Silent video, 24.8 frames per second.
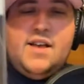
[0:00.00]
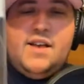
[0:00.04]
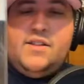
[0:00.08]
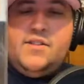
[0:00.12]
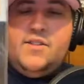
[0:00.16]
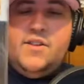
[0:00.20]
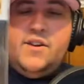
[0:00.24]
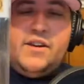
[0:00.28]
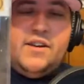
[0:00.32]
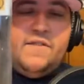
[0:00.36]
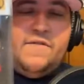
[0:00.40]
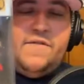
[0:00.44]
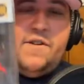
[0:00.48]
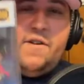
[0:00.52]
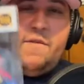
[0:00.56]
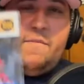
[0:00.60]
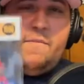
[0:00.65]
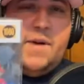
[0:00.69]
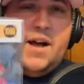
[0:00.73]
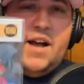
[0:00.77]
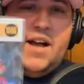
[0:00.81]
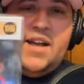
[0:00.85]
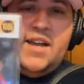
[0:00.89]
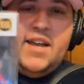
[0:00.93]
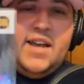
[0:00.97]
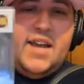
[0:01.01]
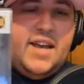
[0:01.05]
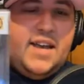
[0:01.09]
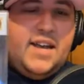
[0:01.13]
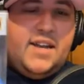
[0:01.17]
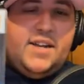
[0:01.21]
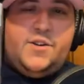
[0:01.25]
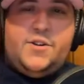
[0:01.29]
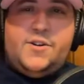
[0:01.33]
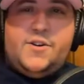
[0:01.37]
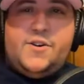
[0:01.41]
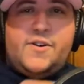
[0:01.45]
look, if you're my
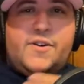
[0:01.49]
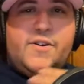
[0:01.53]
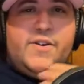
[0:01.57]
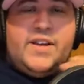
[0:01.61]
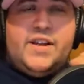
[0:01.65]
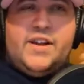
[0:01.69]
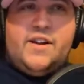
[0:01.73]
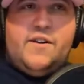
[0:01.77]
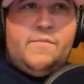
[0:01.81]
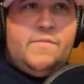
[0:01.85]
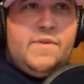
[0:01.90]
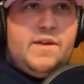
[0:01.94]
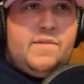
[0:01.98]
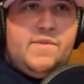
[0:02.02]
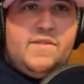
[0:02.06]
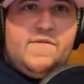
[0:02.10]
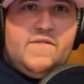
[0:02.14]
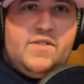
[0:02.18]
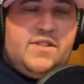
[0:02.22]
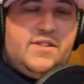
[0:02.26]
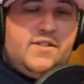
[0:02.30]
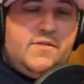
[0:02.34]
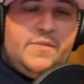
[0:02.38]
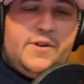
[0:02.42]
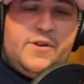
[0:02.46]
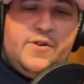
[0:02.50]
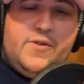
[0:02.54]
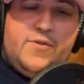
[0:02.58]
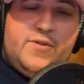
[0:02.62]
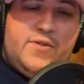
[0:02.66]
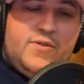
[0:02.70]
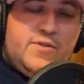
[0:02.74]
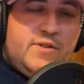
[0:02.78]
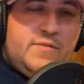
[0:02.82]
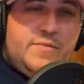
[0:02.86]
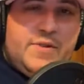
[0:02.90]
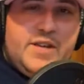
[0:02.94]
age or maybe even a little bit
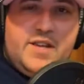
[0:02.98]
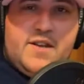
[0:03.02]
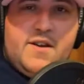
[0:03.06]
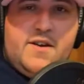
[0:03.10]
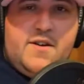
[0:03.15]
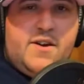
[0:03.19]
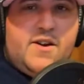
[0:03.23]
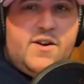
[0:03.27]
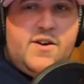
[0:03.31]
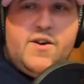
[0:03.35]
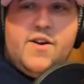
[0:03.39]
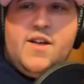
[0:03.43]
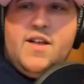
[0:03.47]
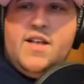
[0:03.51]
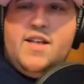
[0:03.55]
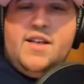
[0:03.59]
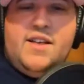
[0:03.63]
older, a little bit younger,